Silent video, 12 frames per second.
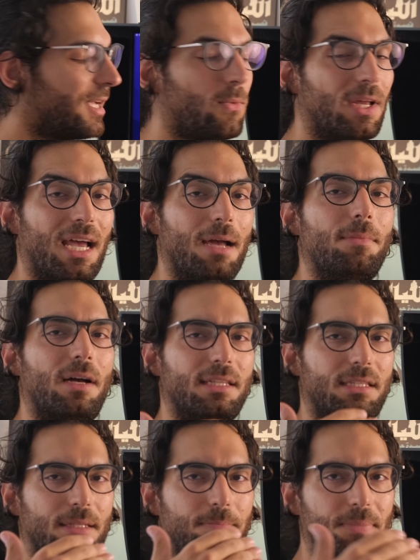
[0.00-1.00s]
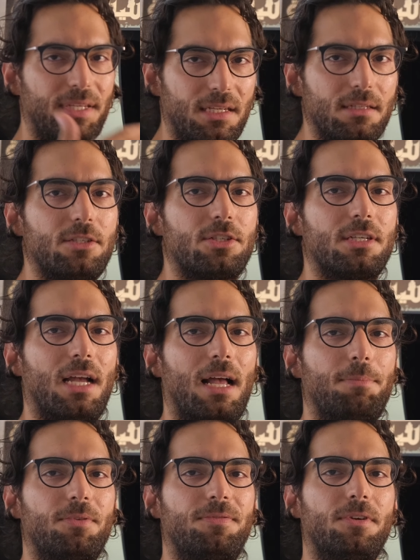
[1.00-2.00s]
when I'm at the beach, I
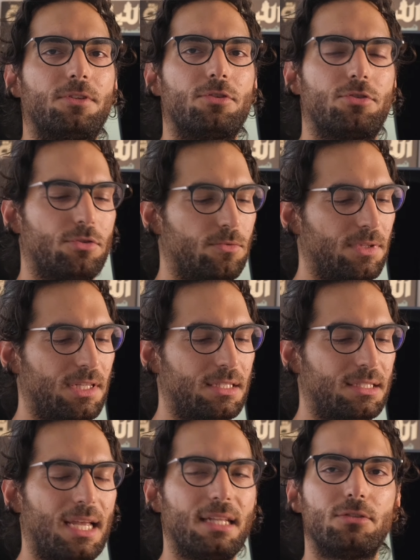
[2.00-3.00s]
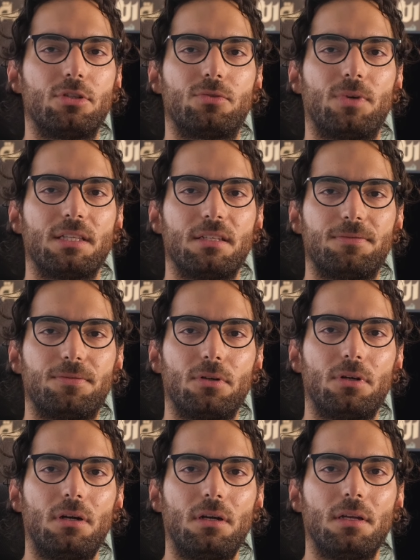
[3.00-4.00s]
prefer to shoot with the 10 to
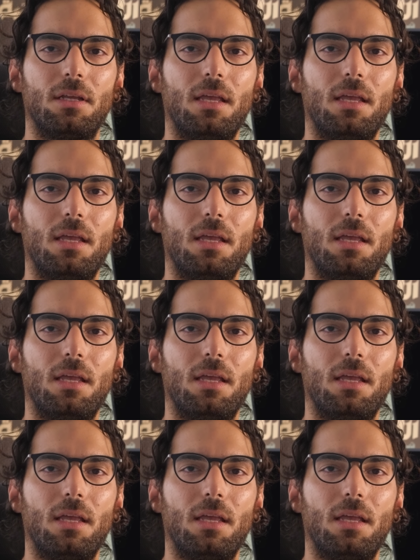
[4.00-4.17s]
24,